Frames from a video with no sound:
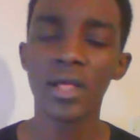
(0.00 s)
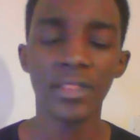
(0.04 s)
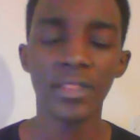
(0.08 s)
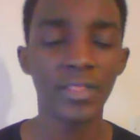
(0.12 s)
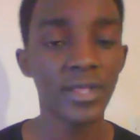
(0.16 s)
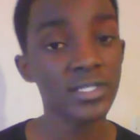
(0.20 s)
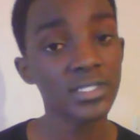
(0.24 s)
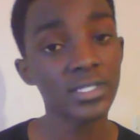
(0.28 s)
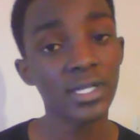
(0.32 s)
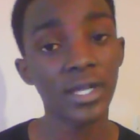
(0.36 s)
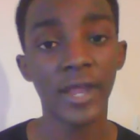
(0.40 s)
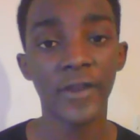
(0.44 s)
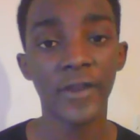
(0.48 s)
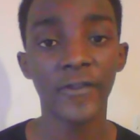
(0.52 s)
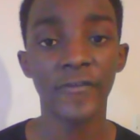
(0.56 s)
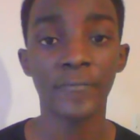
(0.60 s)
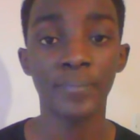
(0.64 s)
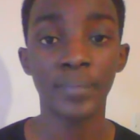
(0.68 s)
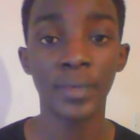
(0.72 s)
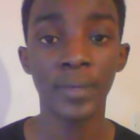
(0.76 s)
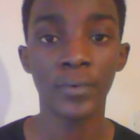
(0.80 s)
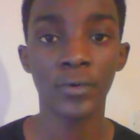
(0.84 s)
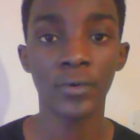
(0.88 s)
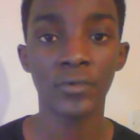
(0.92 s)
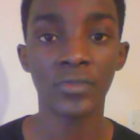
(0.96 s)
That's the kind of
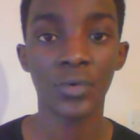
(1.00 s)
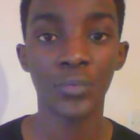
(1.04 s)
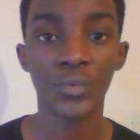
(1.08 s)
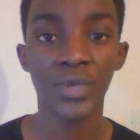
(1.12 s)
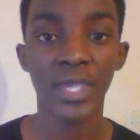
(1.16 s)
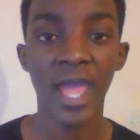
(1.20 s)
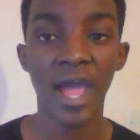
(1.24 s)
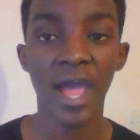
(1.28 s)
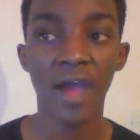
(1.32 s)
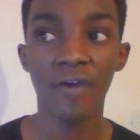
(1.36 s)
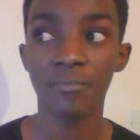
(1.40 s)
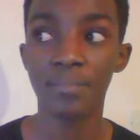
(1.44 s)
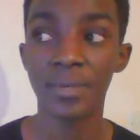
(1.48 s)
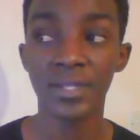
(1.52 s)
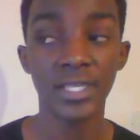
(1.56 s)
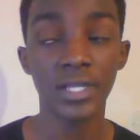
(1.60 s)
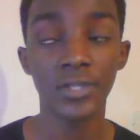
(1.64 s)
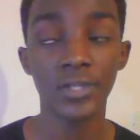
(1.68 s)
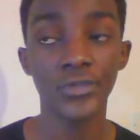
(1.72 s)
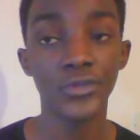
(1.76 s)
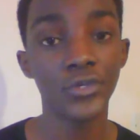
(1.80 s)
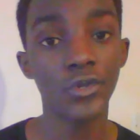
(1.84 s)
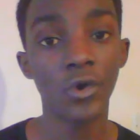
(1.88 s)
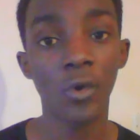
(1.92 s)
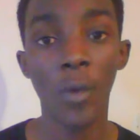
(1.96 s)
people that we have. But
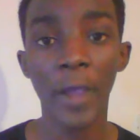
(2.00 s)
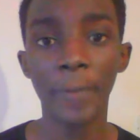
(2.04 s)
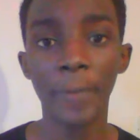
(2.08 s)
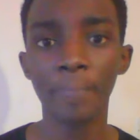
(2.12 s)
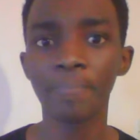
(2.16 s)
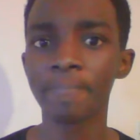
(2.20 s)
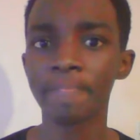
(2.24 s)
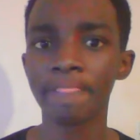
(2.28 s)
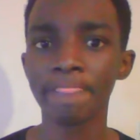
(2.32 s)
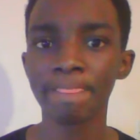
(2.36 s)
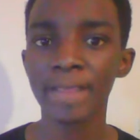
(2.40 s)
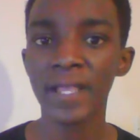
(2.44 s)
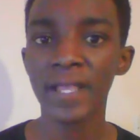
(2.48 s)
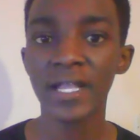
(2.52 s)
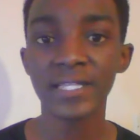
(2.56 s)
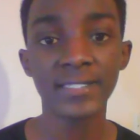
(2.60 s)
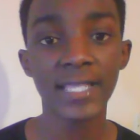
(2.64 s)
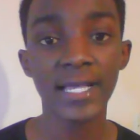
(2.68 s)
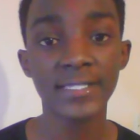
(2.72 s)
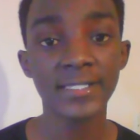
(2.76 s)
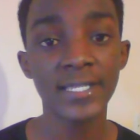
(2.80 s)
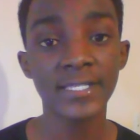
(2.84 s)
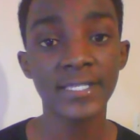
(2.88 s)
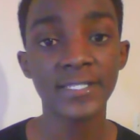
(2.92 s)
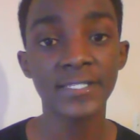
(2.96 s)
then you know what?
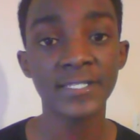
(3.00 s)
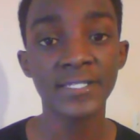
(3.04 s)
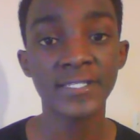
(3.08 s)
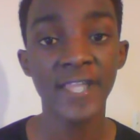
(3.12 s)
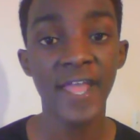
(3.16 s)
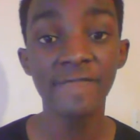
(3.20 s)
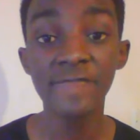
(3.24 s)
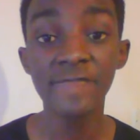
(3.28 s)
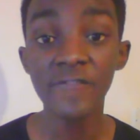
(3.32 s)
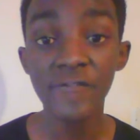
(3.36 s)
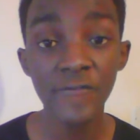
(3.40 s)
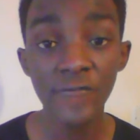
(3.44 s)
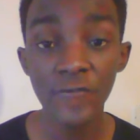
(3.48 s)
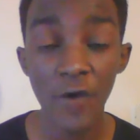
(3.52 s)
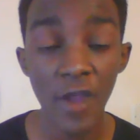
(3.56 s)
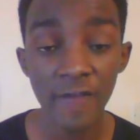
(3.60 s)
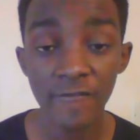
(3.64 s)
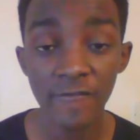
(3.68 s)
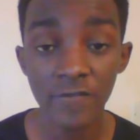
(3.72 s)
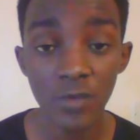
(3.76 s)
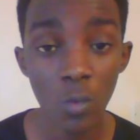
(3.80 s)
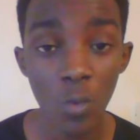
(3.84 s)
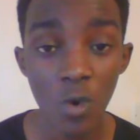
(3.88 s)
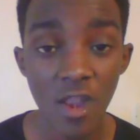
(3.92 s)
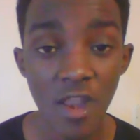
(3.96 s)
Success is never for
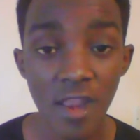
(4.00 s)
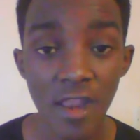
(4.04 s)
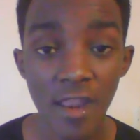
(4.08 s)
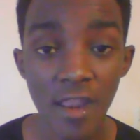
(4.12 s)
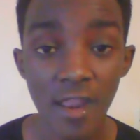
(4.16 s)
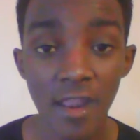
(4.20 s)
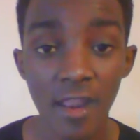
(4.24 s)
everyone.